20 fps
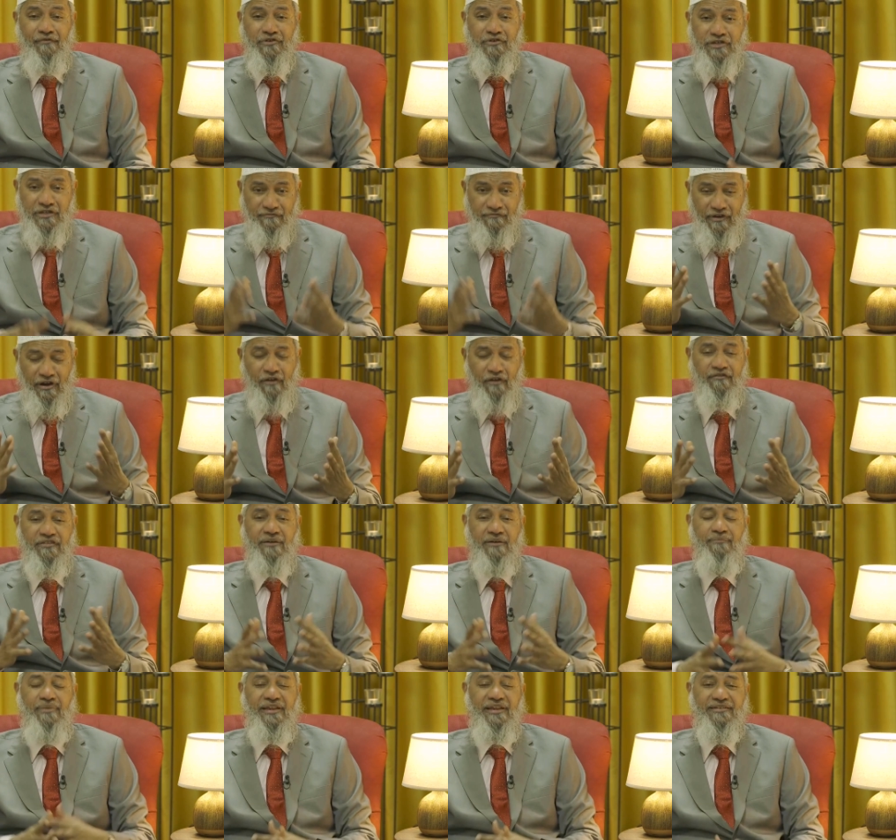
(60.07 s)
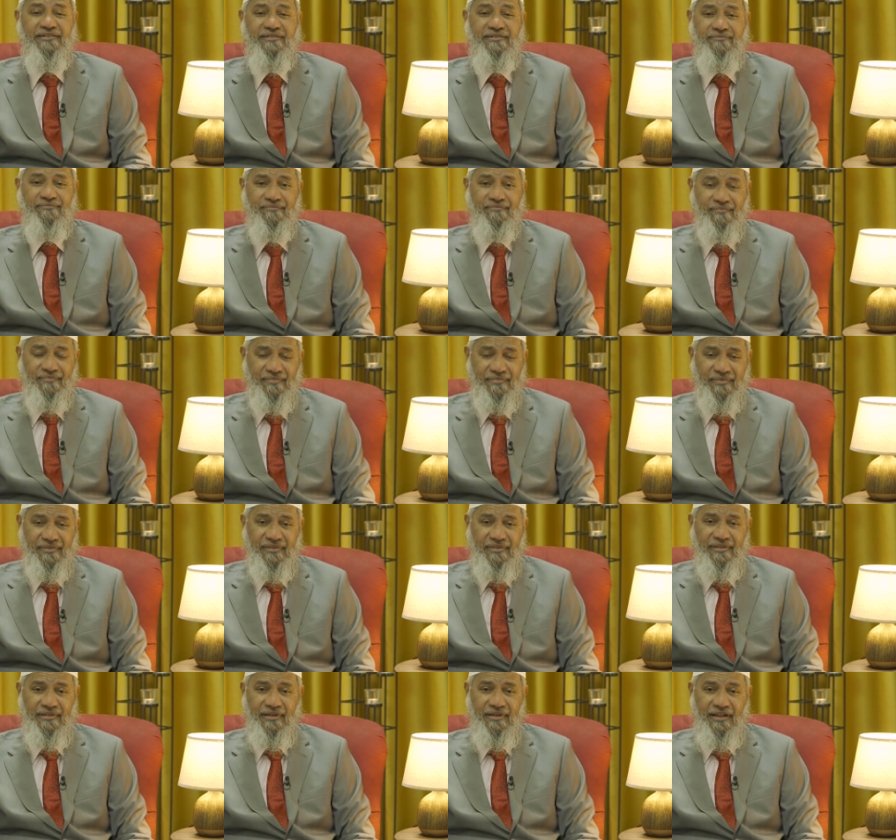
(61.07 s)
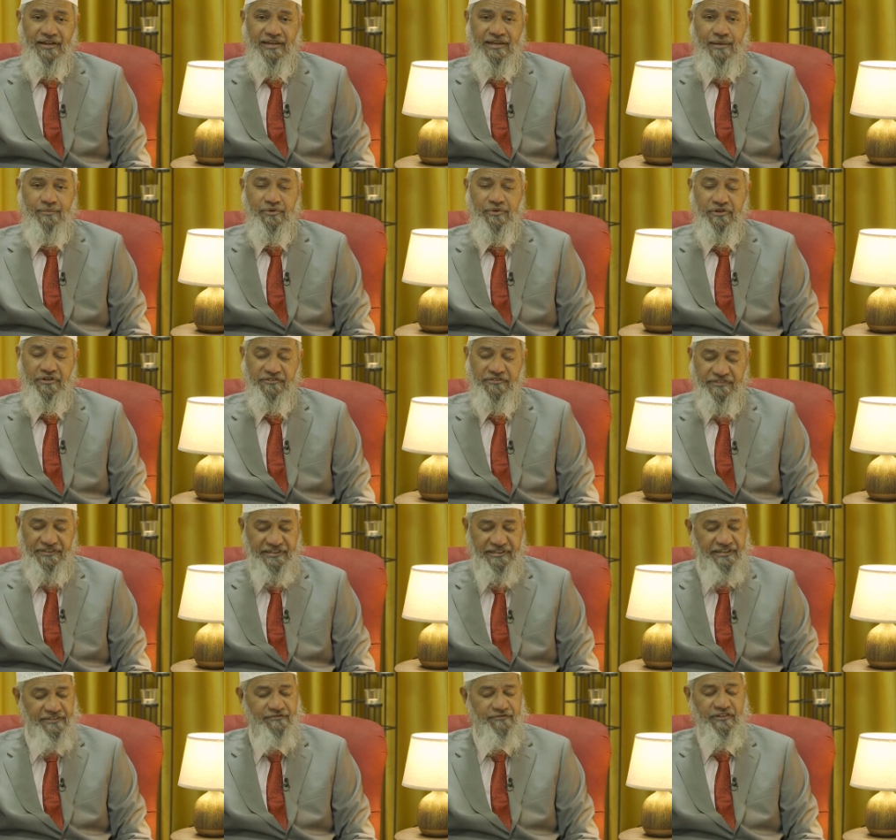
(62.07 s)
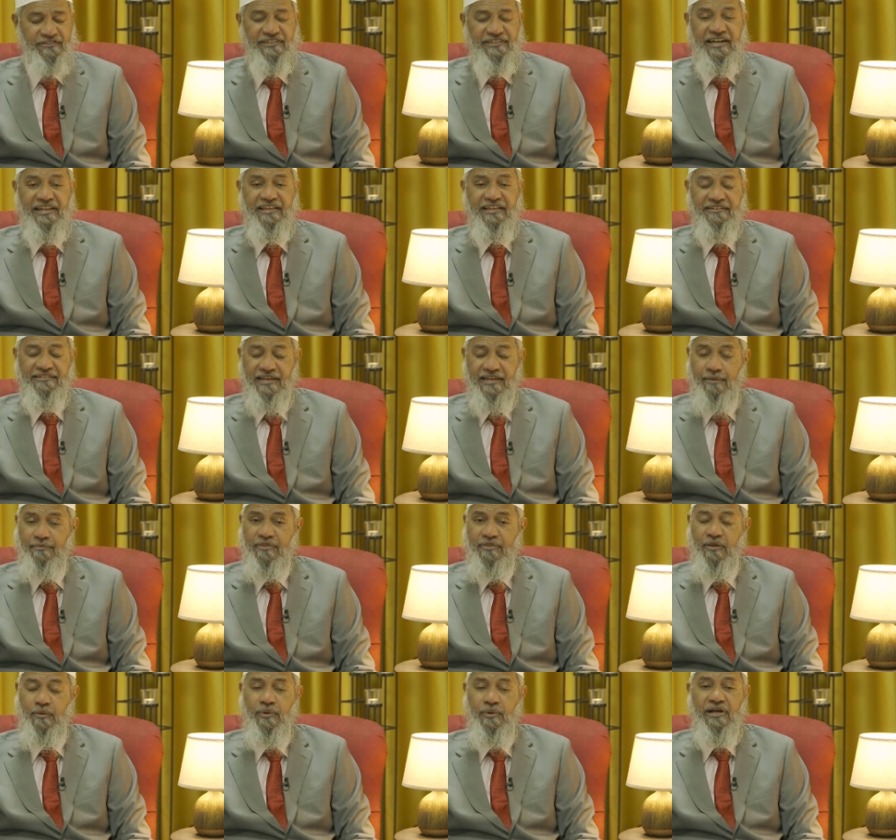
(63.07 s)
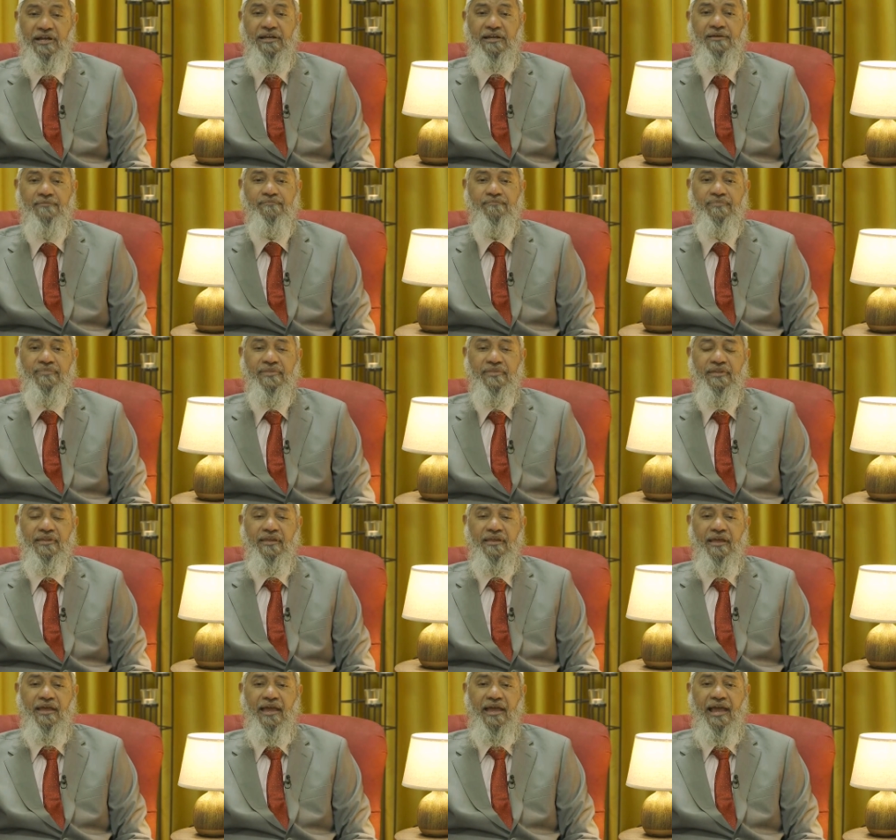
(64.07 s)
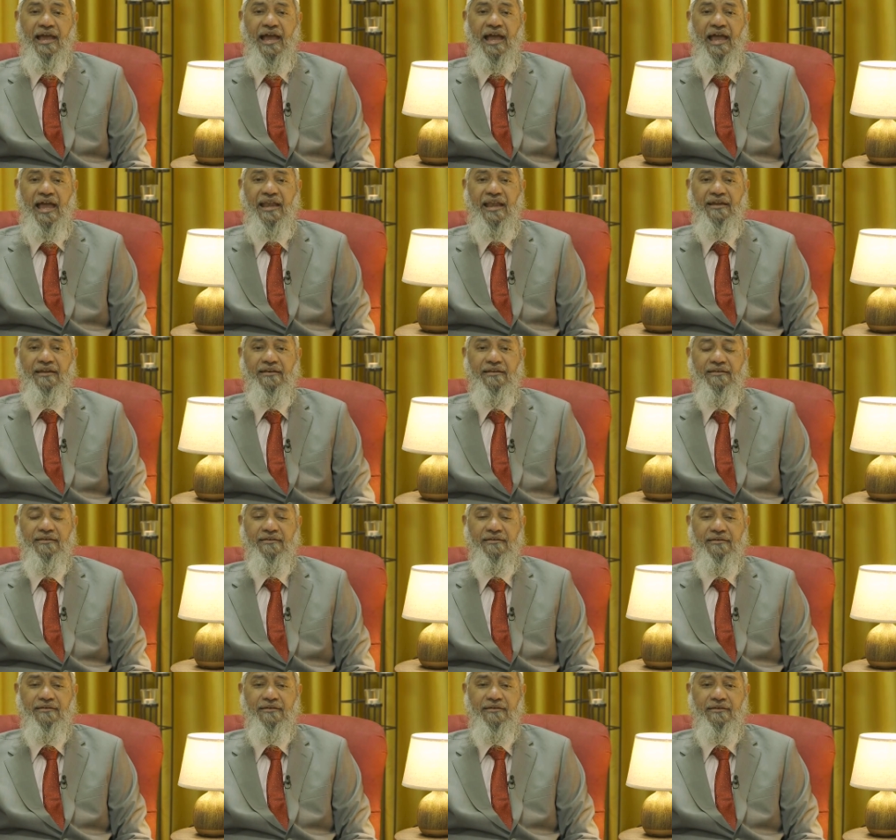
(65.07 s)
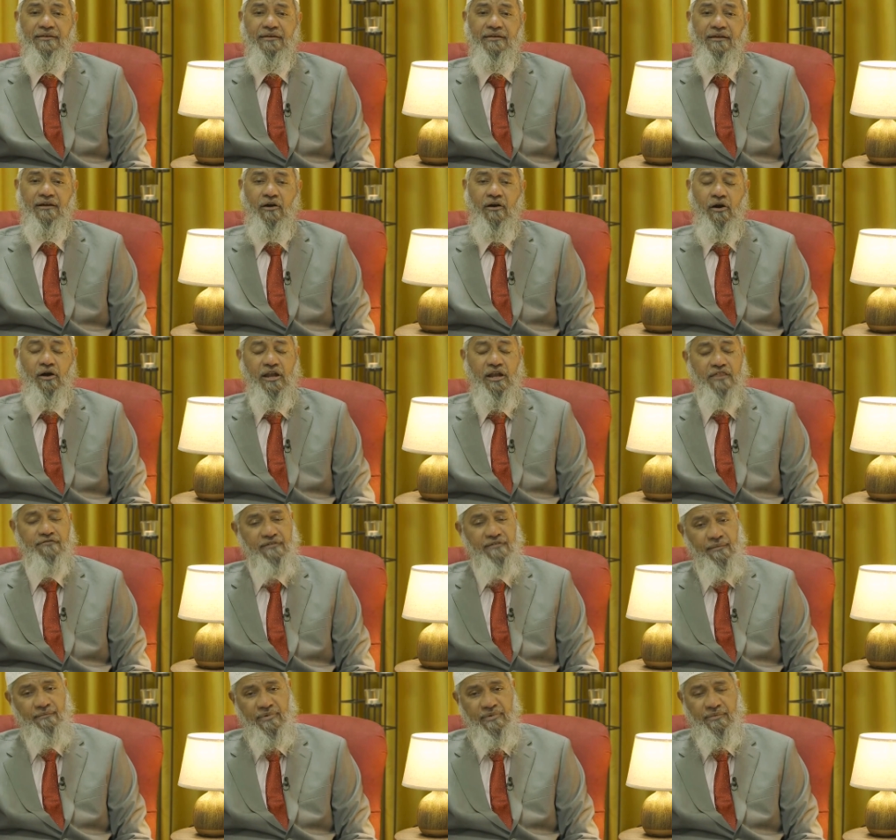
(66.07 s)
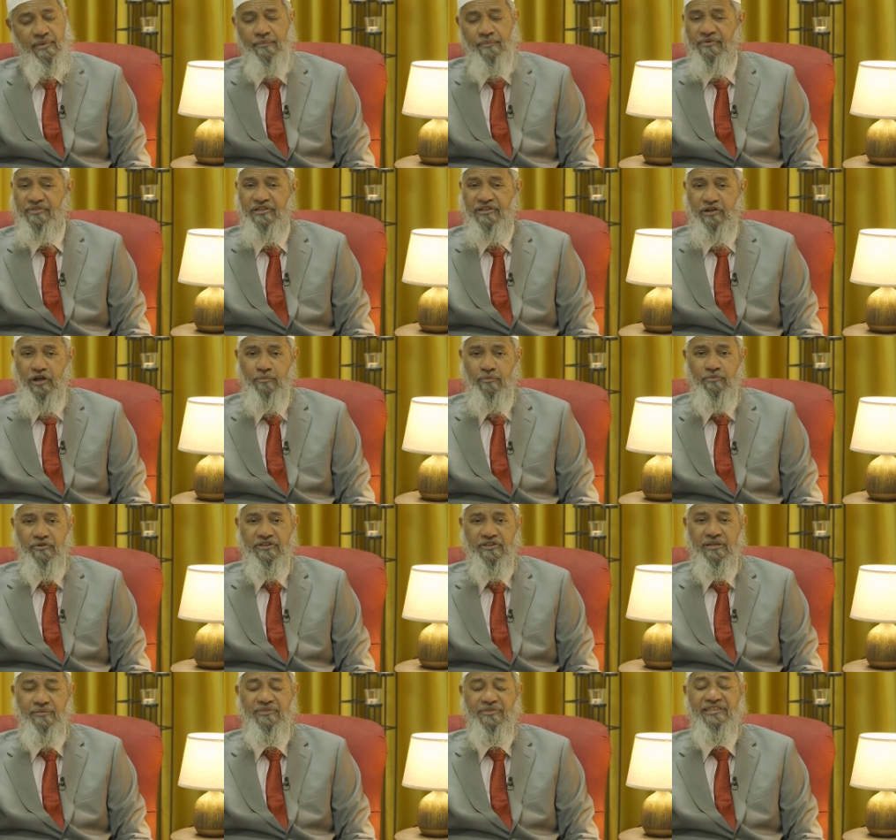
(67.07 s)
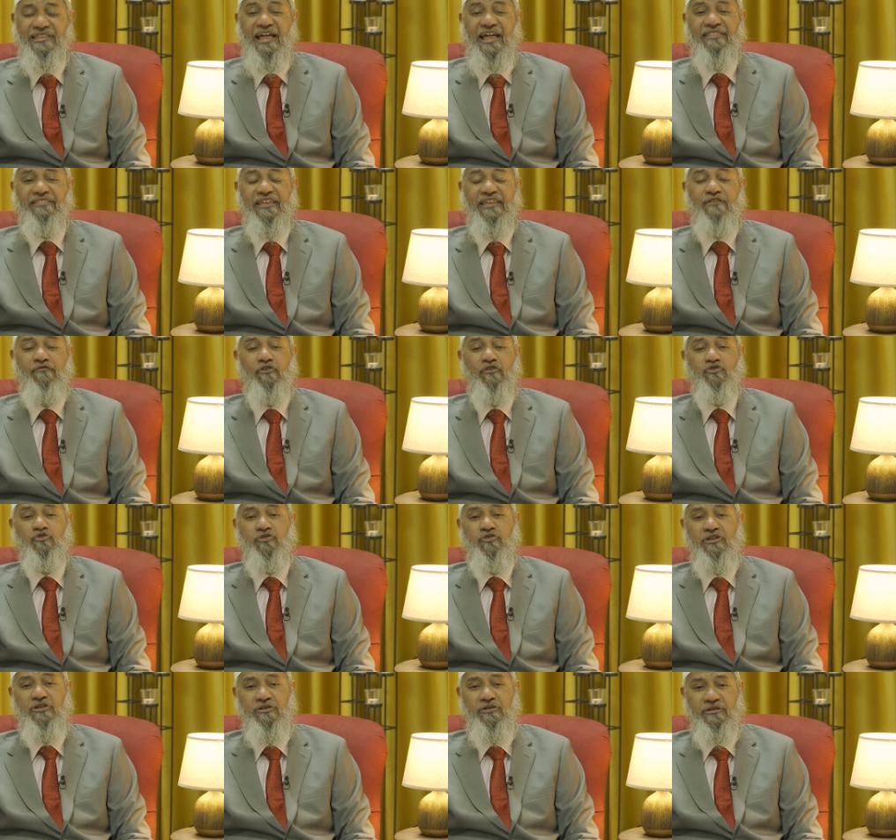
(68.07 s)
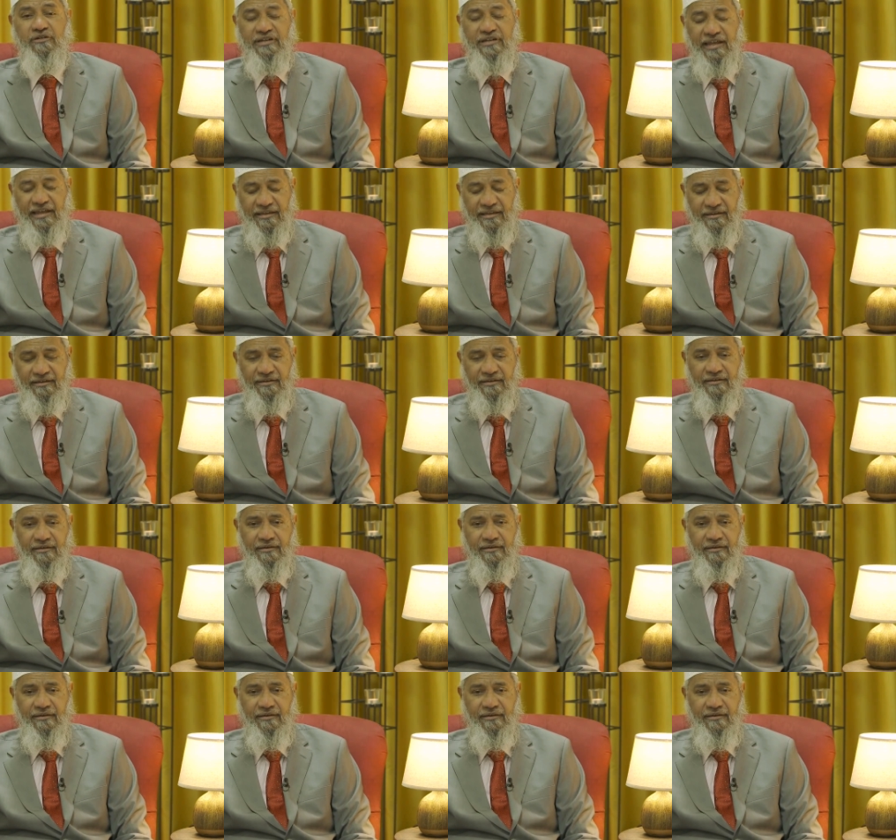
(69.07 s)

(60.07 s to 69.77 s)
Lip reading: which is one of the best Islamic universities for studying Islam in the world. And all his family members are non-Muslims. He's asking, what should he take?